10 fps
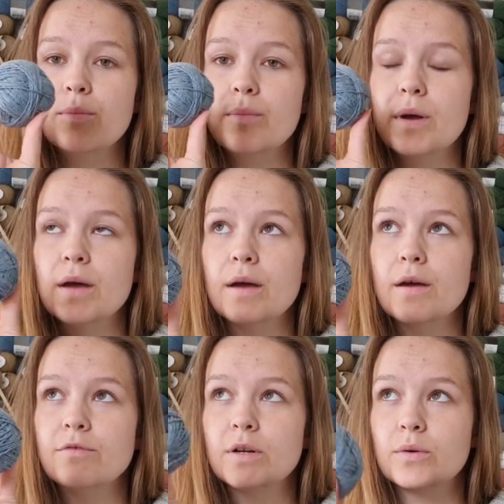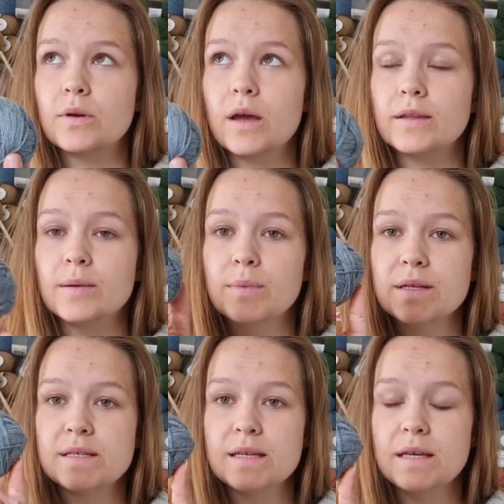uh, Filcolana
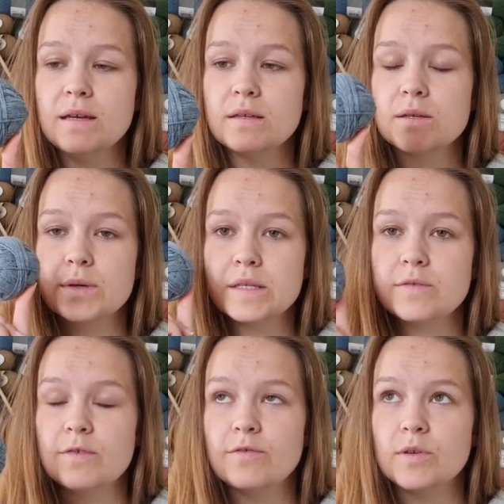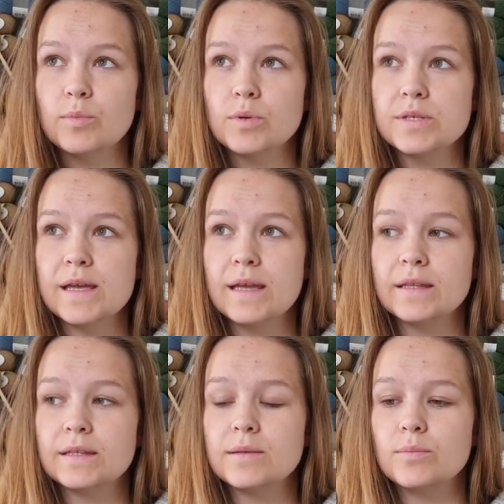Merci, so it's
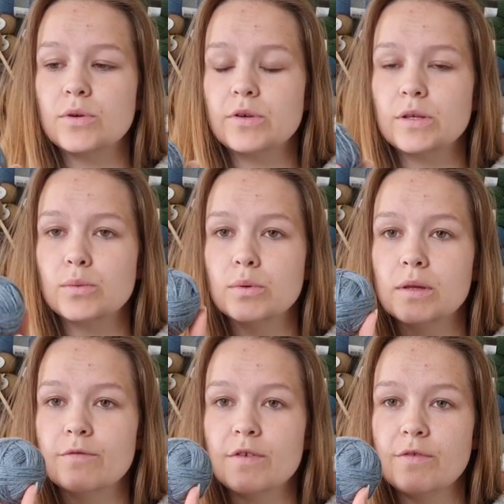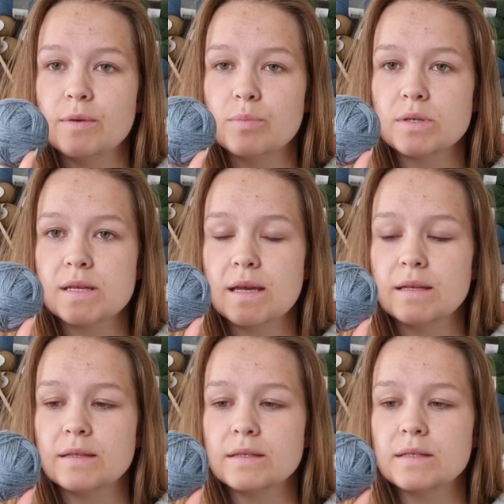50% merino wool and
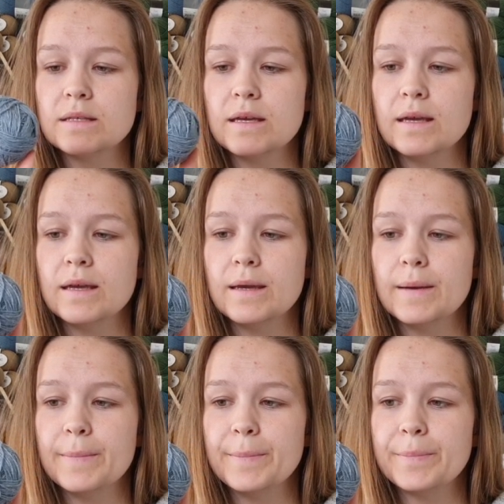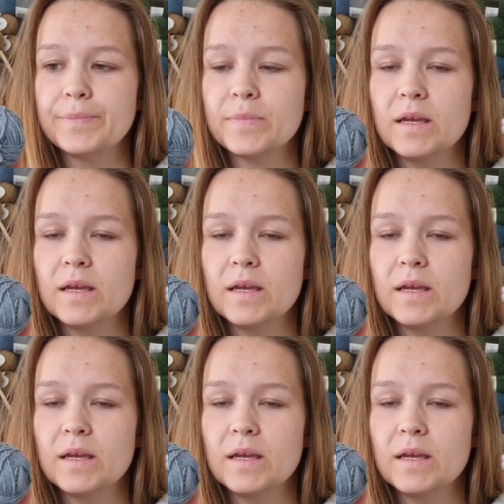50% um,